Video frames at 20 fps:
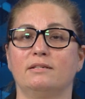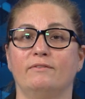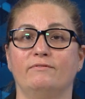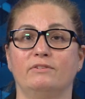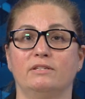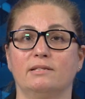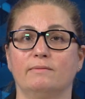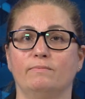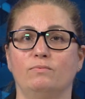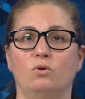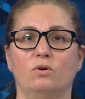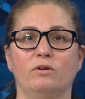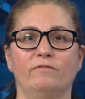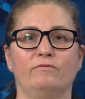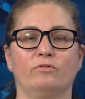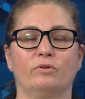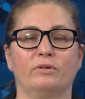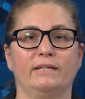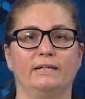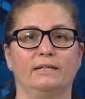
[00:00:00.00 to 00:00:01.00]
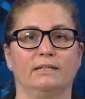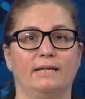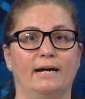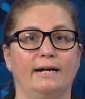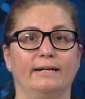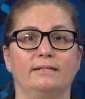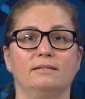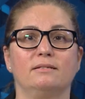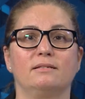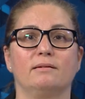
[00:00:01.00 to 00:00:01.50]
of and support for the
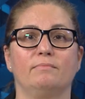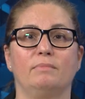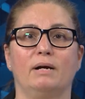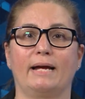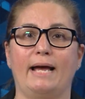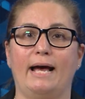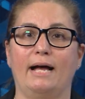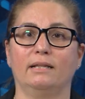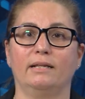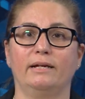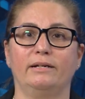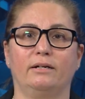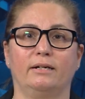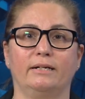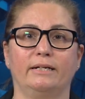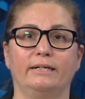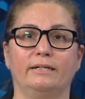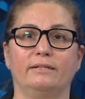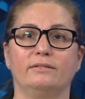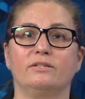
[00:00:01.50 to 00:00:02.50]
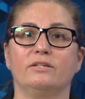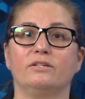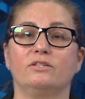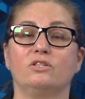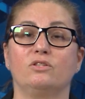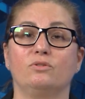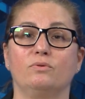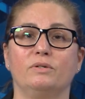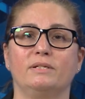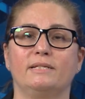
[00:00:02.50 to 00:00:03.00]
Alliance among allied audiences
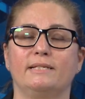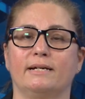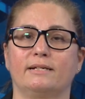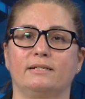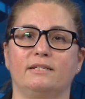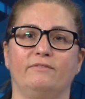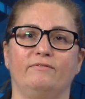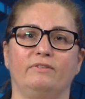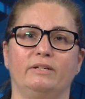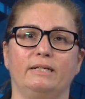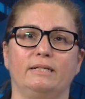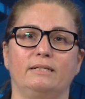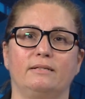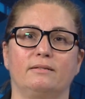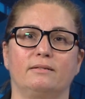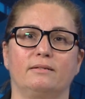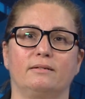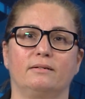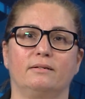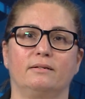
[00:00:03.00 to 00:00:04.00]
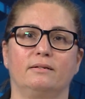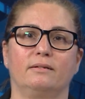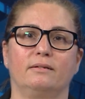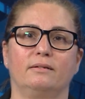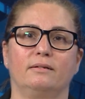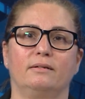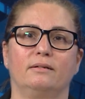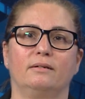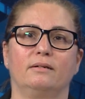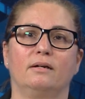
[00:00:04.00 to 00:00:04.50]
through its activities.
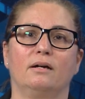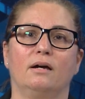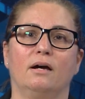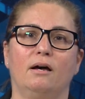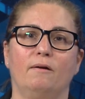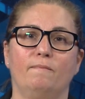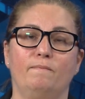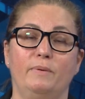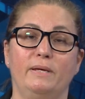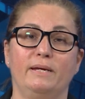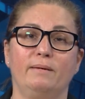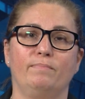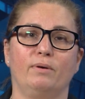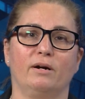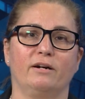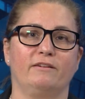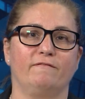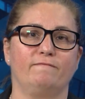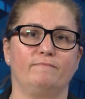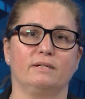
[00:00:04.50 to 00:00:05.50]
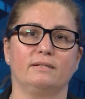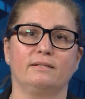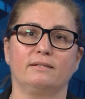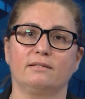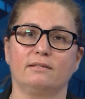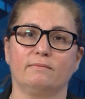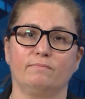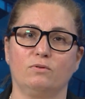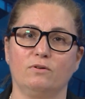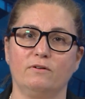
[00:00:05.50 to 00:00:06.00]
A big part of building
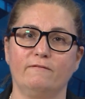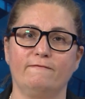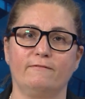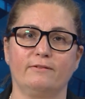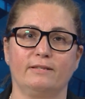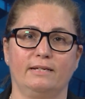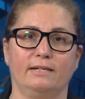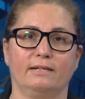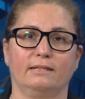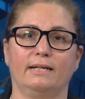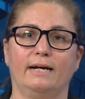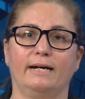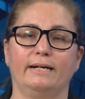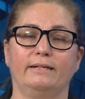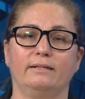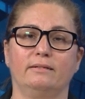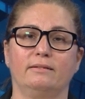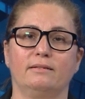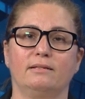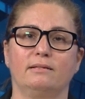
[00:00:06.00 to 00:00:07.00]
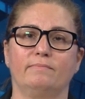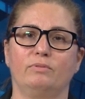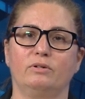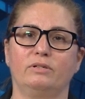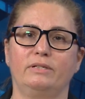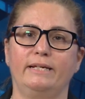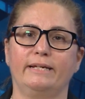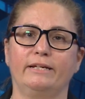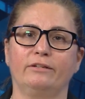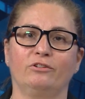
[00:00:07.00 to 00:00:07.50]
support for the Alliance,
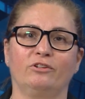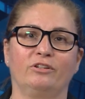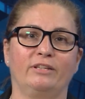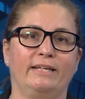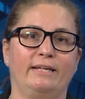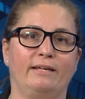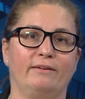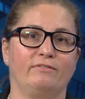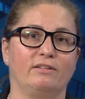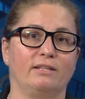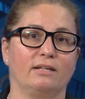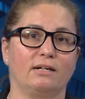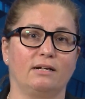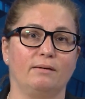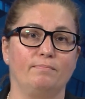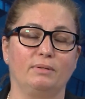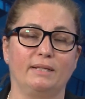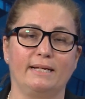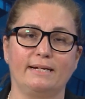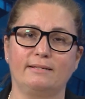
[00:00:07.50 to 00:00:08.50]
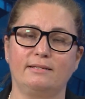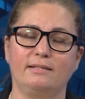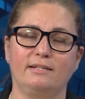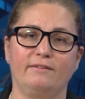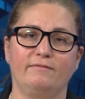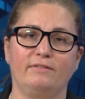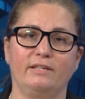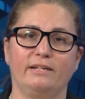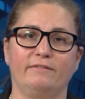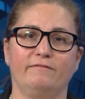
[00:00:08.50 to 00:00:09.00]
particularly given the complexity
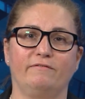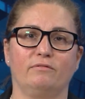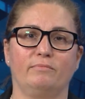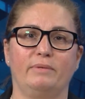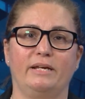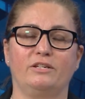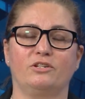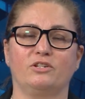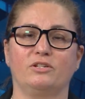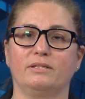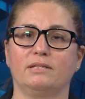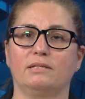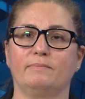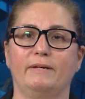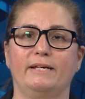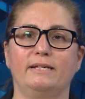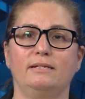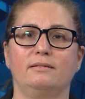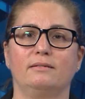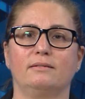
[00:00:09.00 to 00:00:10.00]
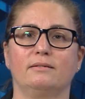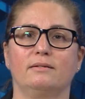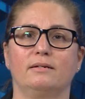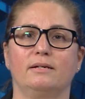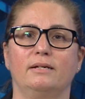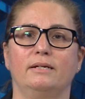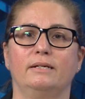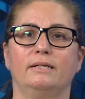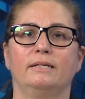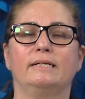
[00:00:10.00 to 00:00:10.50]
of the information space,
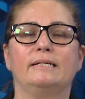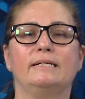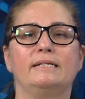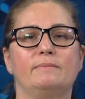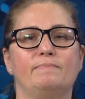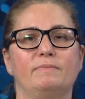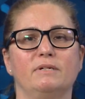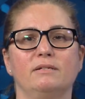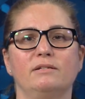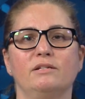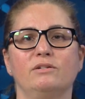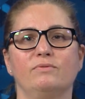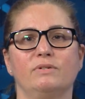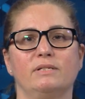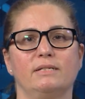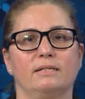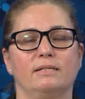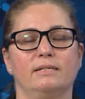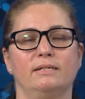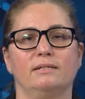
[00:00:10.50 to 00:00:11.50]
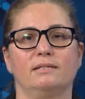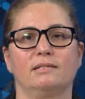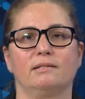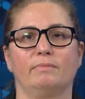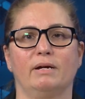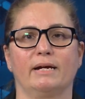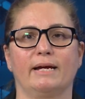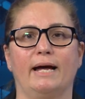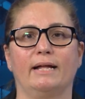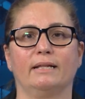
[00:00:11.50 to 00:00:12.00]
is building resilience
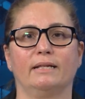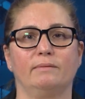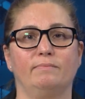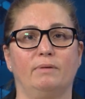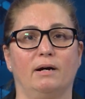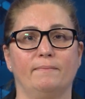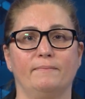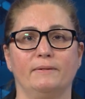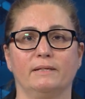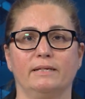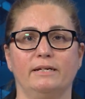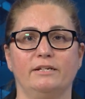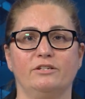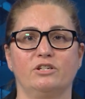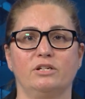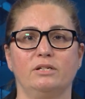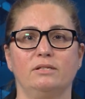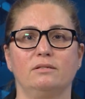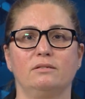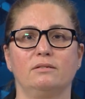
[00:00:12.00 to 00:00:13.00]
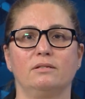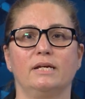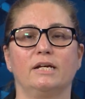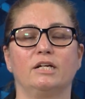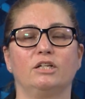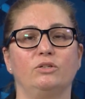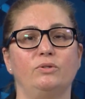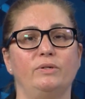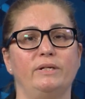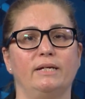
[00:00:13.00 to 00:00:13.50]
among allied populations,
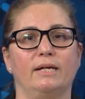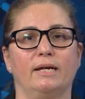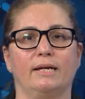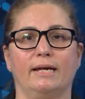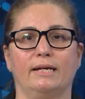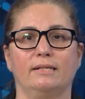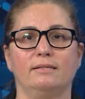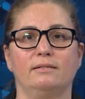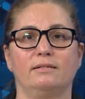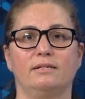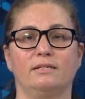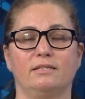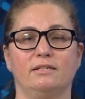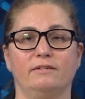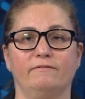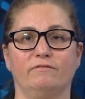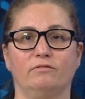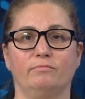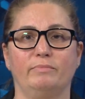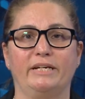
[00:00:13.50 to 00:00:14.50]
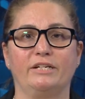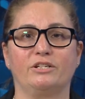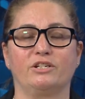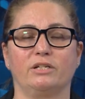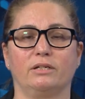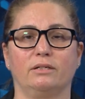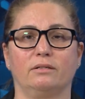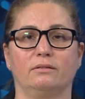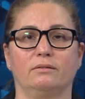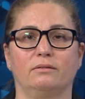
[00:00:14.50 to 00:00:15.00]
including against
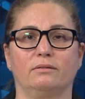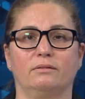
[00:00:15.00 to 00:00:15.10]
disinformation.